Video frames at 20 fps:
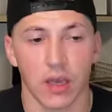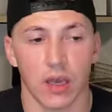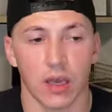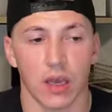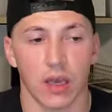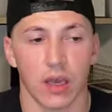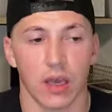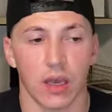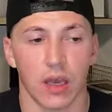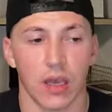
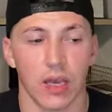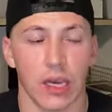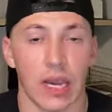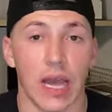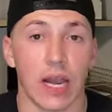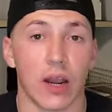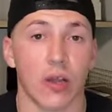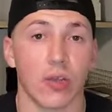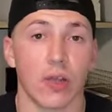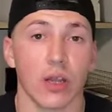Uh,
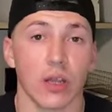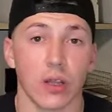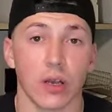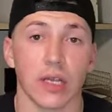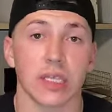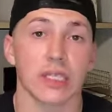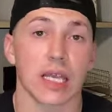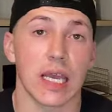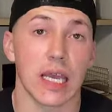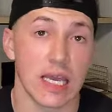not only
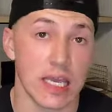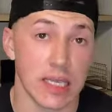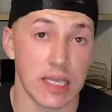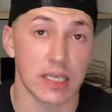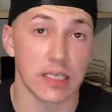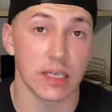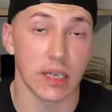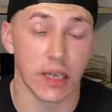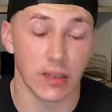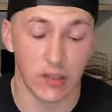looks,
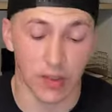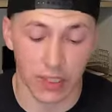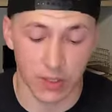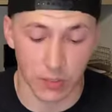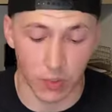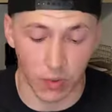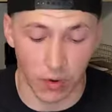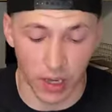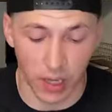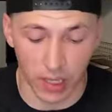is at this
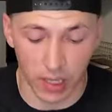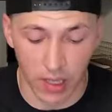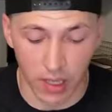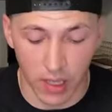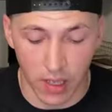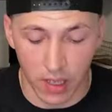point.